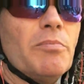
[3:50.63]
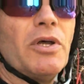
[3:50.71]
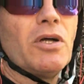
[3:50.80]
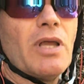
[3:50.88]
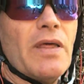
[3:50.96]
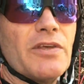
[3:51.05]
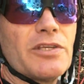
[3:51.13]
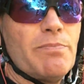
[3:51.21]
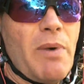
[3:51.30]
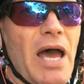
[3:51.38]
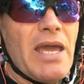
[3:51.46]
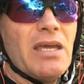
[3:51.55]
build on this
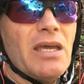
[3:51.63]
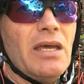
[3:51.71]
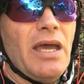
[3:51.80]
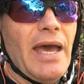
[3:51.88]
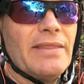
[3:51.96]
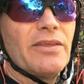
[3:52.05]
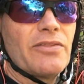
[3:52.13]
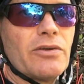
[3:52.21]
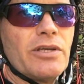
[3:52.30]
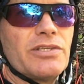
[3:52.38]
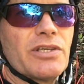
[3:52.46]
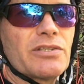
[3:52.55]
bike at the
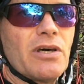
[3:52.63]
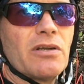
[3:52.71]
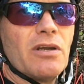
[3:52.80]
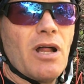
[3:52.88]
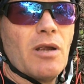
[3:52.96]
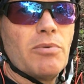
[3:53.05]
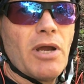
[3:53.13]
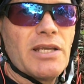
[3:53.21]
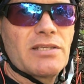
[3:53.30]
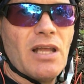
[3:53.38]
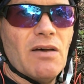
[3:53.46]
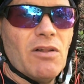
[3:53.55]
$3,600
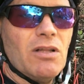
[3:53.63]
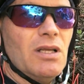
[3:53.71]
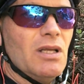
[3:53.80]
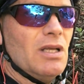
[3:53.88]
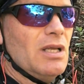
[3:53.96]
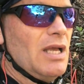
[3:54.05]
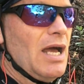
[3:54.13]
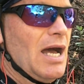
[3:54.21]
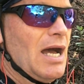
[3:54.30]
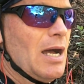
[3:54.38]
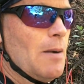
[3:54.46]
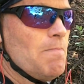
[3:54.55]
price level
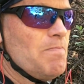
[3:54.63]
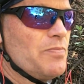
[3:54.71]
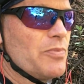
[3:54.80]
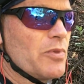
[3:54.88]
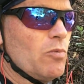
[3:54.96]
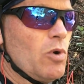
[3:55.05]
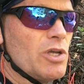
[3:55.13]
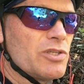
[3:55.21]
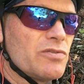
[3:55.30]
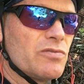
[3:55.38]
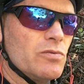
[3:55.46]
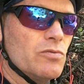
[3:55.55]

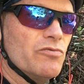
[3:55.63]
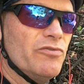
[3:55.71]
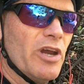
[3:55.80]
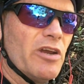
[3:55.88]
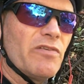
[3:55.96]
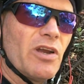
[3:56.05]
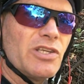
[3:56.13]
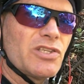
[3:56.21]
was very